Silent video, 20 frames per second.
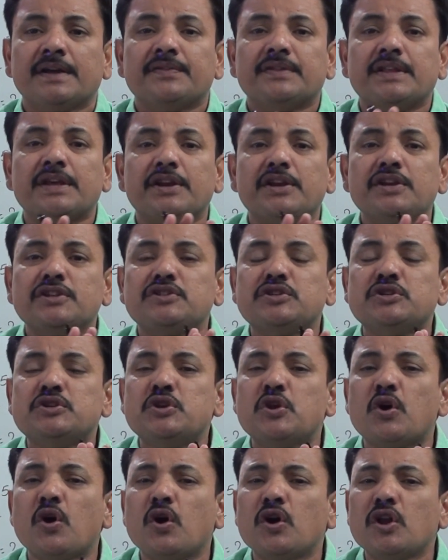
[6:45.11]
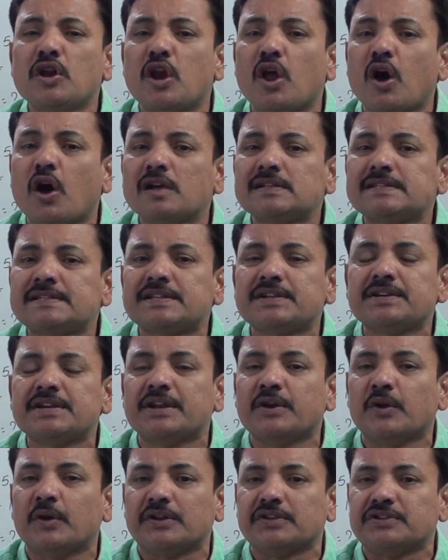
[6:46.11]
there is no loss
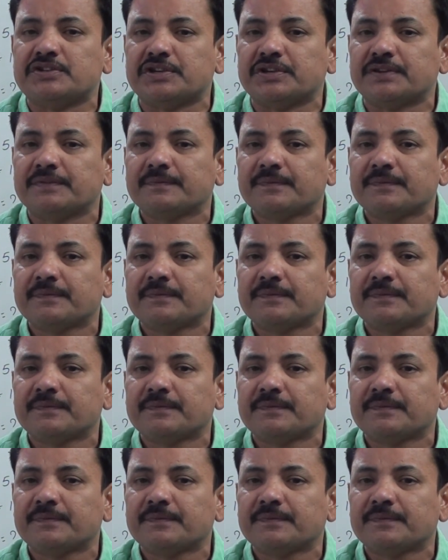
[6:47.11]
in energy.